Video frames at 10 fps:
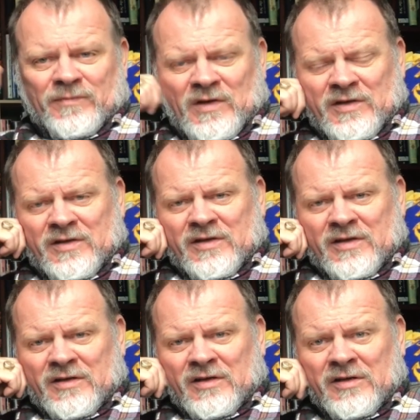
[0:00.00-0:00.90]

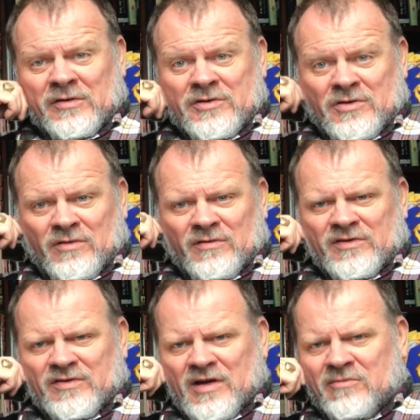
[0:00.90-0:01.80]
in the literature of
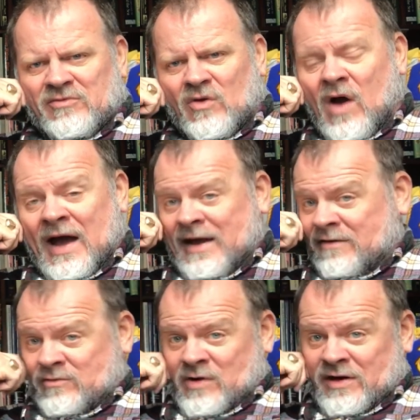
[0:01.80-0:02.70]
its type. So I
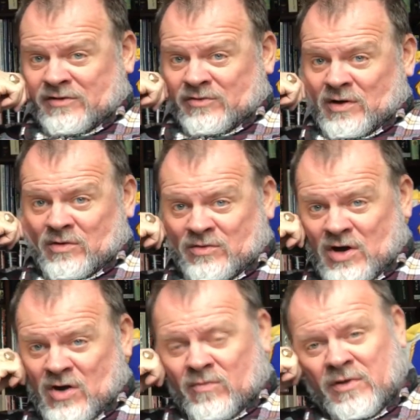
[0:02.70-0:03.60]
haven't read it, so I don't know.